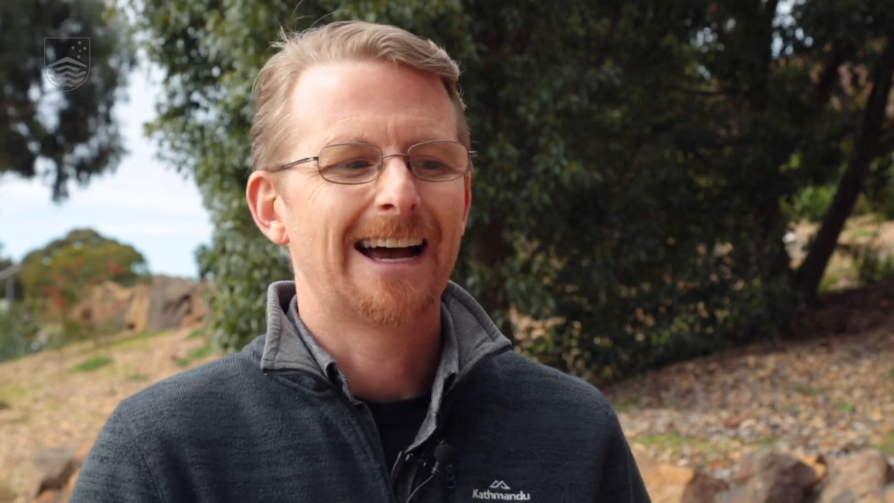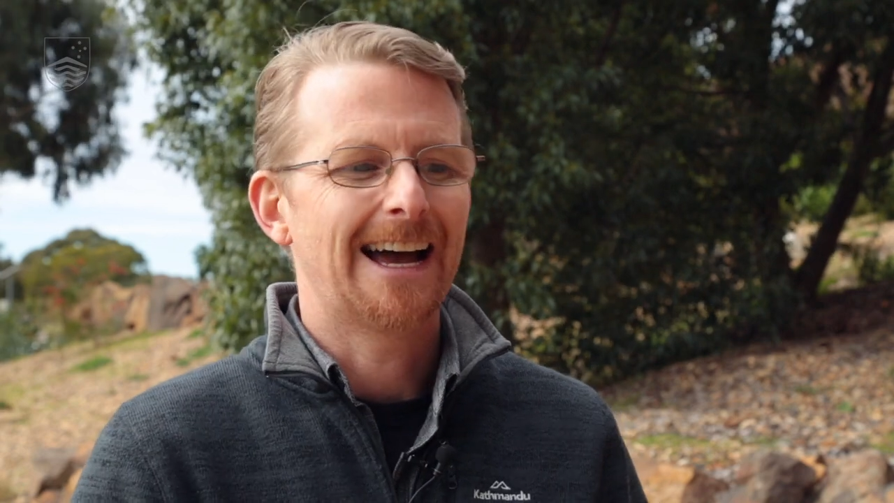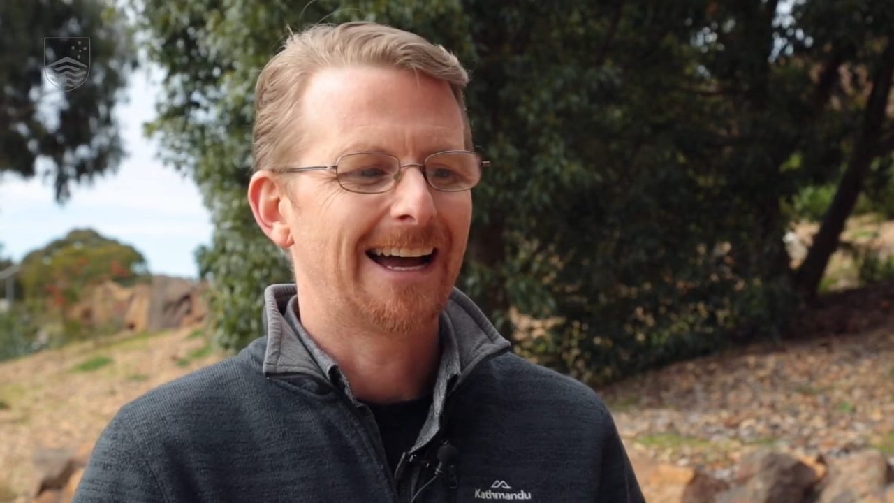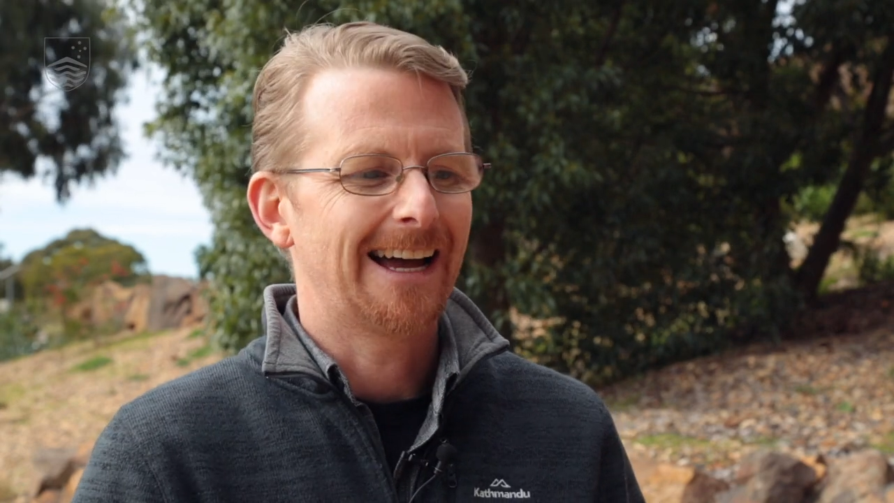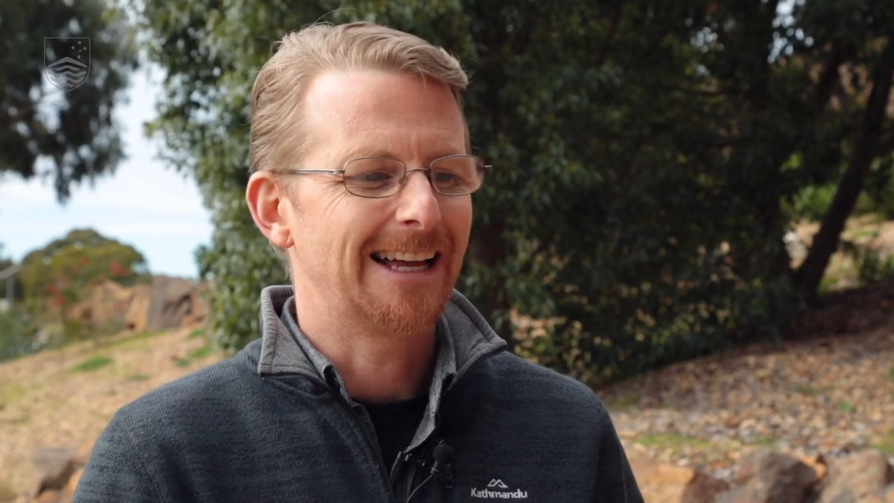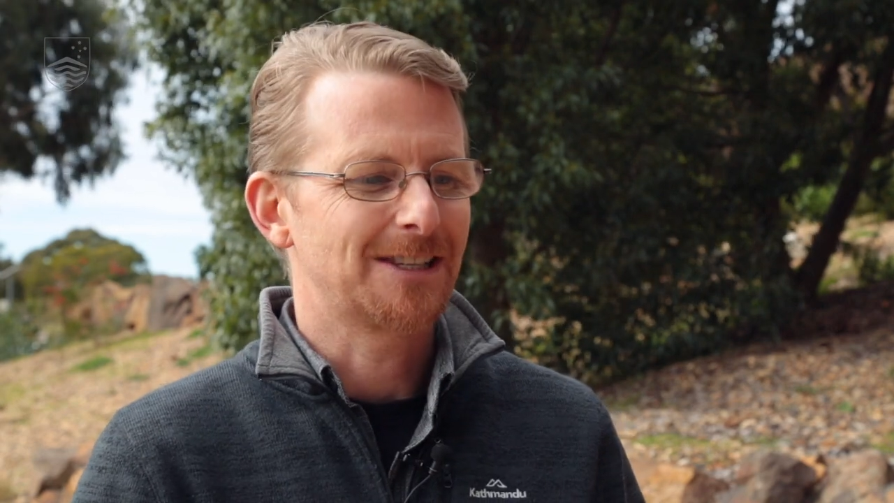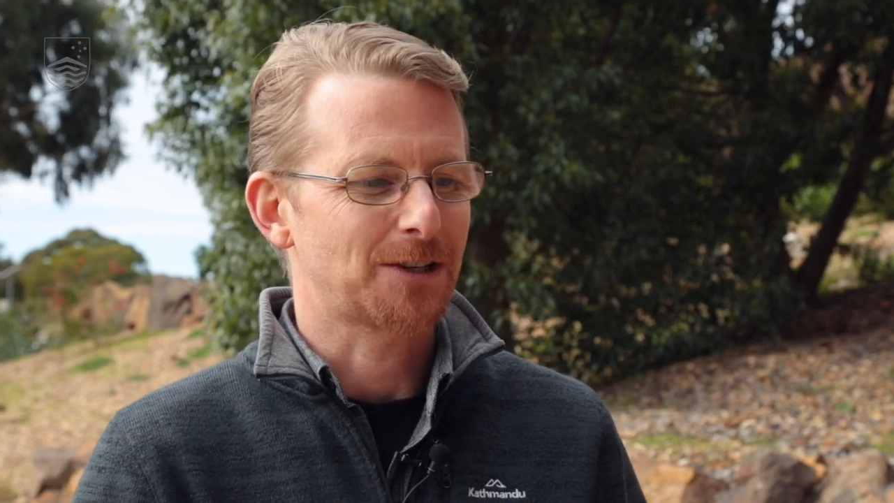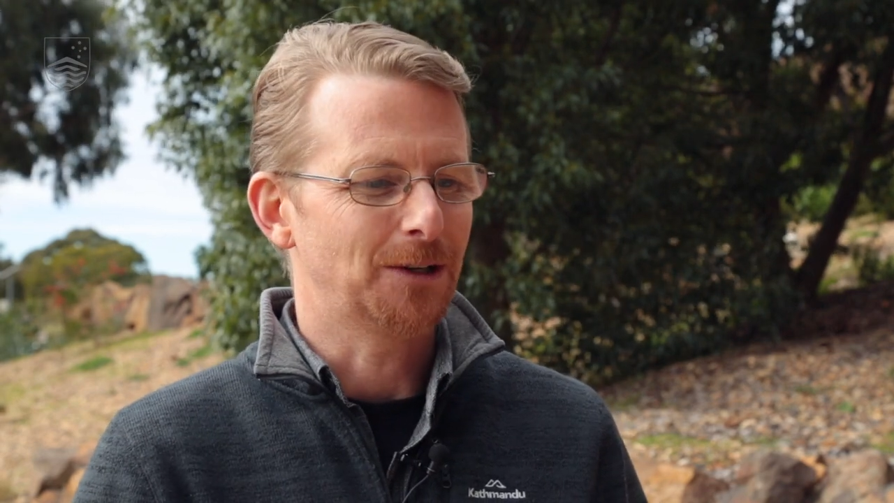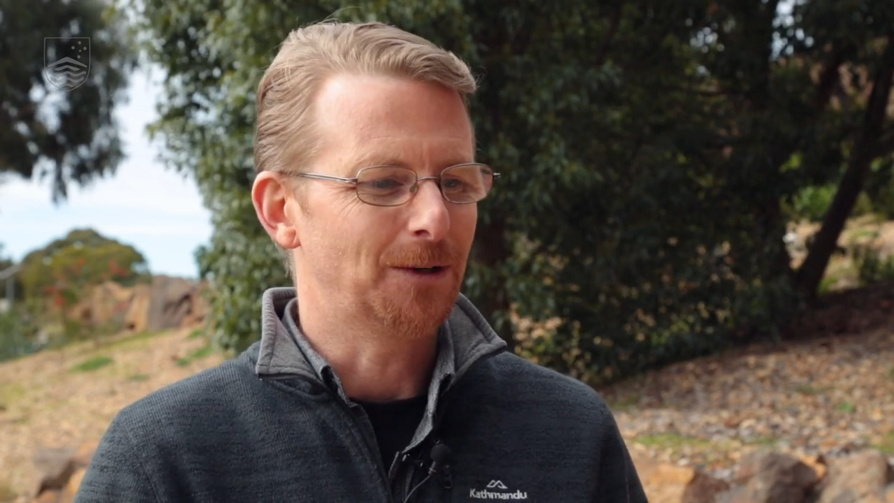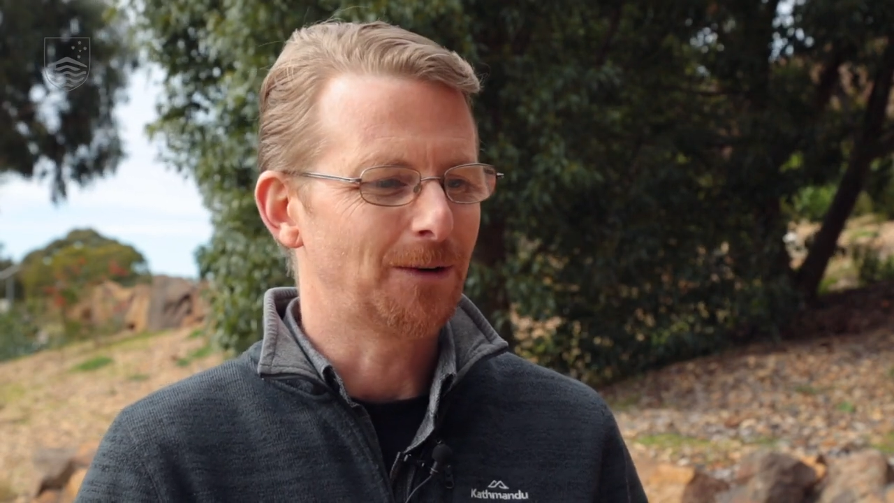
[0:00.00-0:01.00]
Uh, and
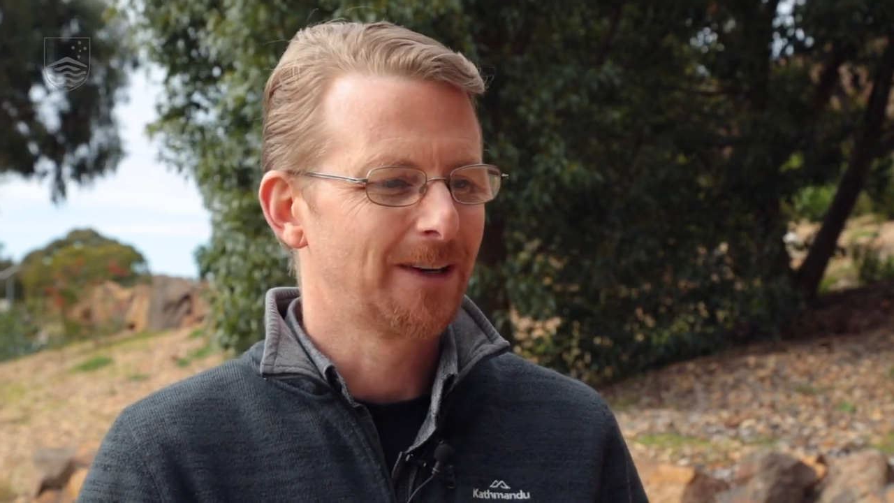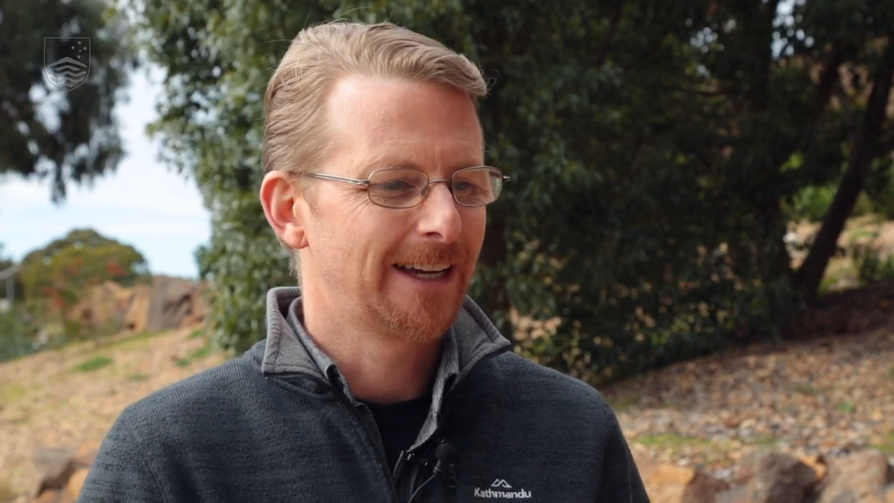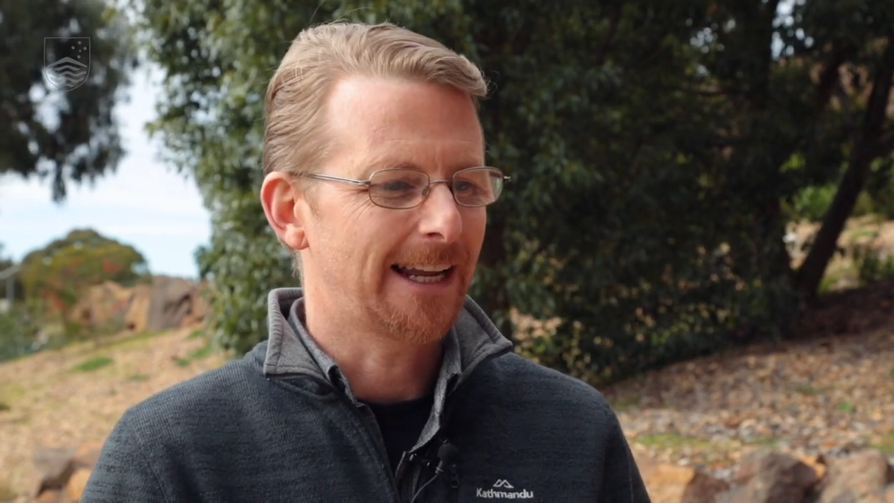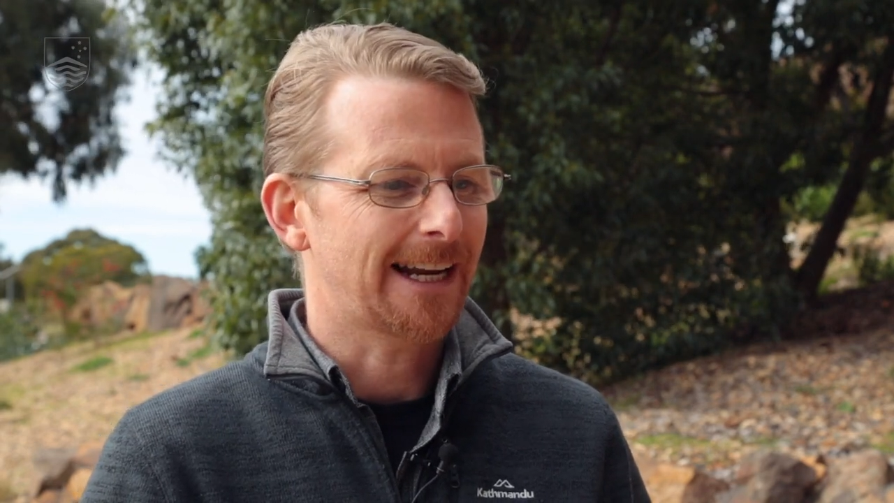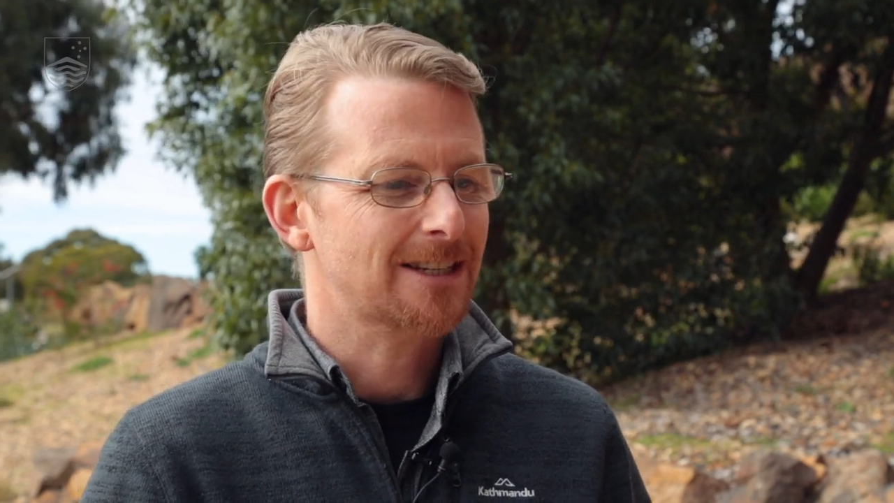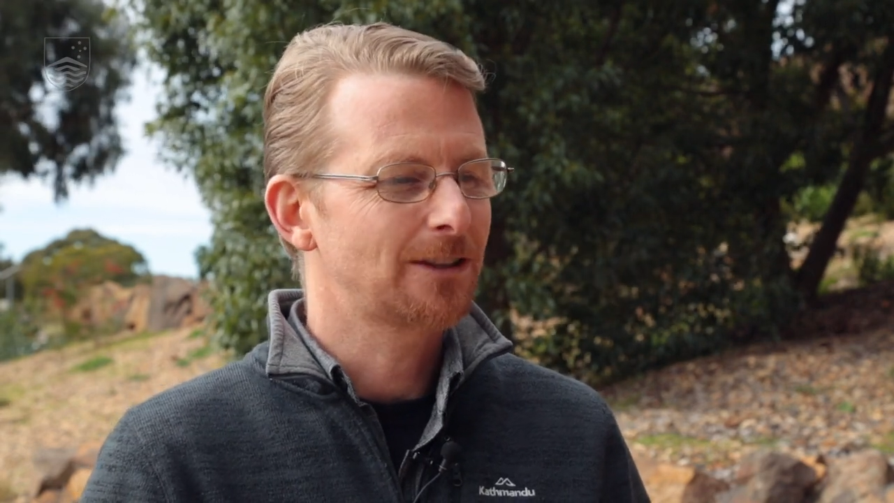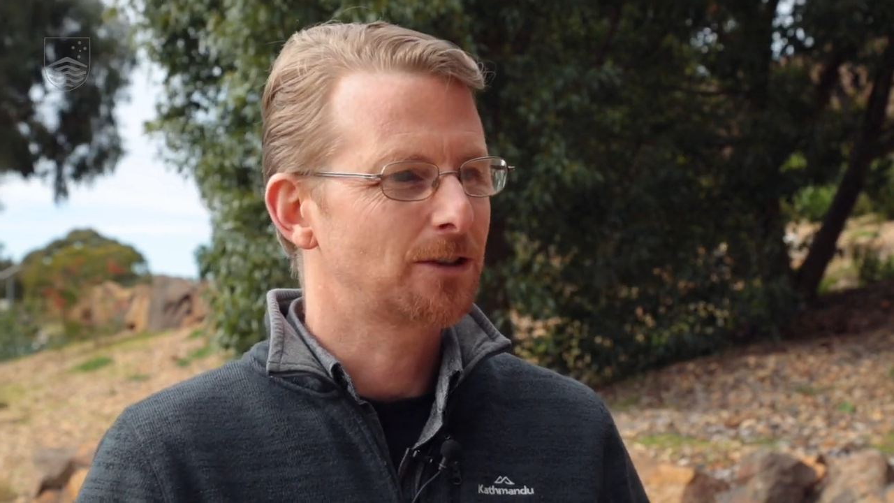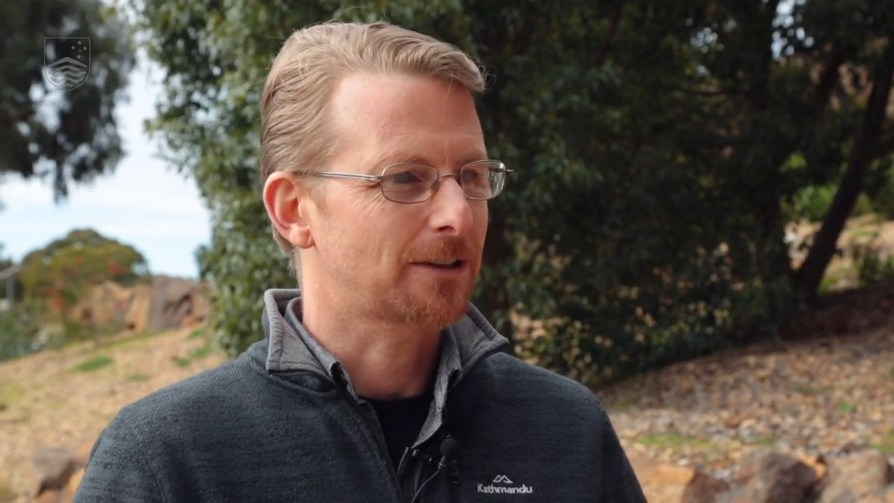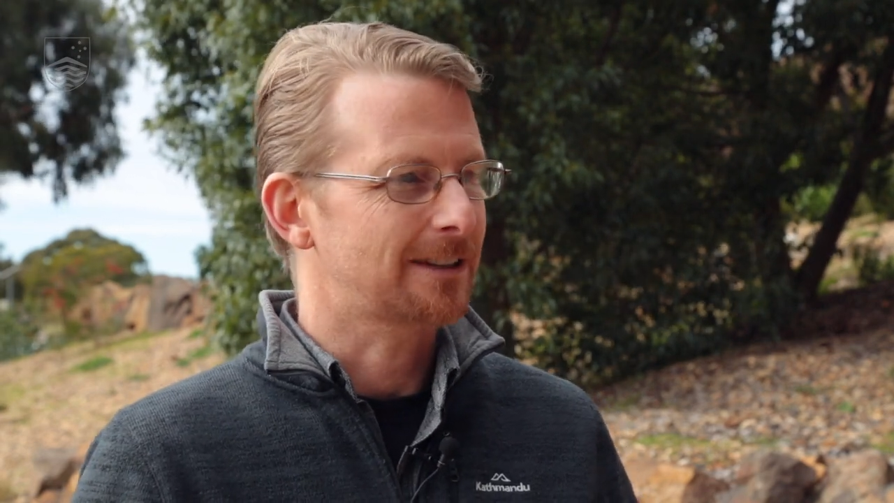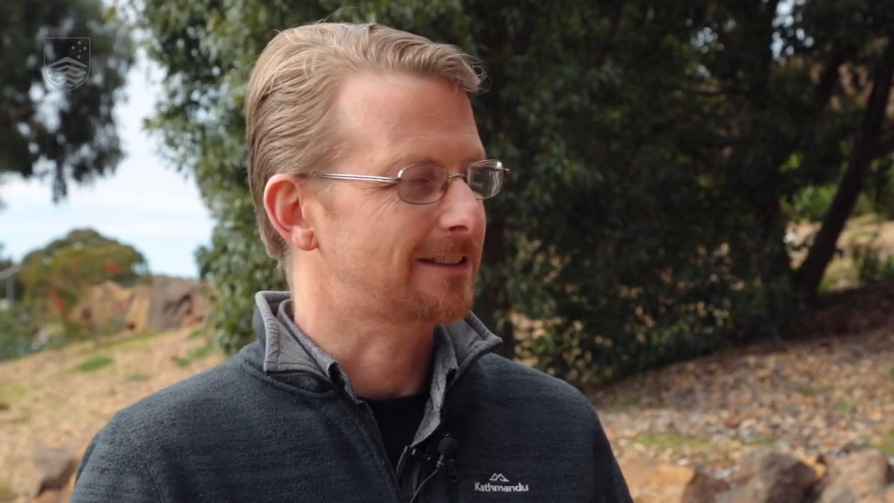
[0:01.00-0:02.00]
so it actually
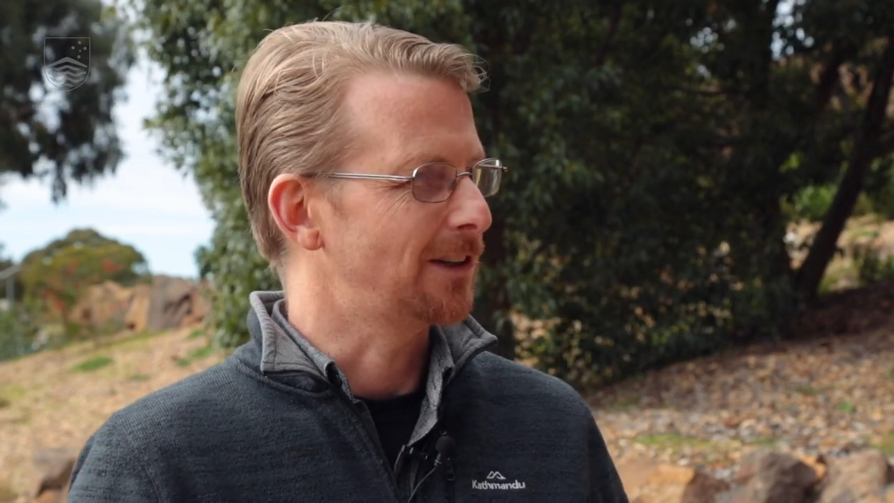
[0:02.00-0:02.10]
took us a